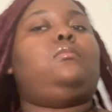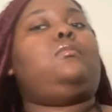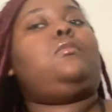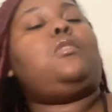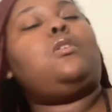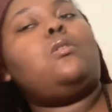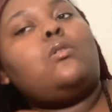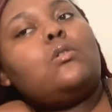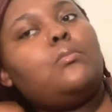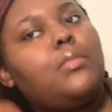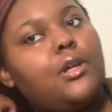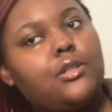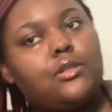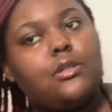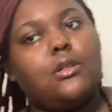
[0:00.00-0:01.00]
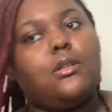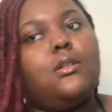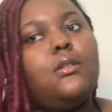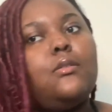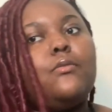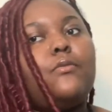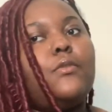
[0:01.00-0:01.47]
A whole bunch of
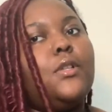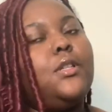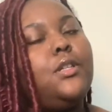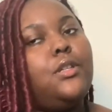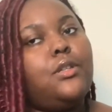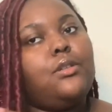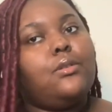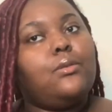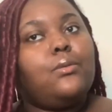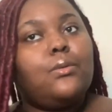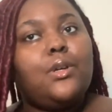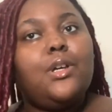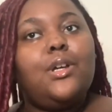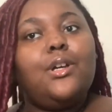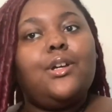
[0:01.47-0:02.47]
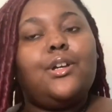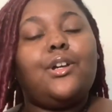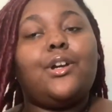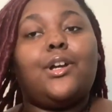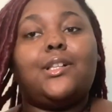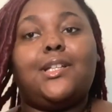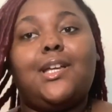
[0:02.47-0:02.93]
really cute
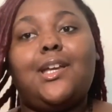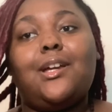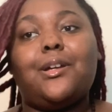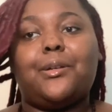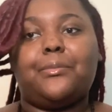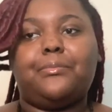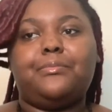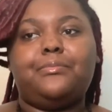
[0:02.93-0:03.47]
curly hair.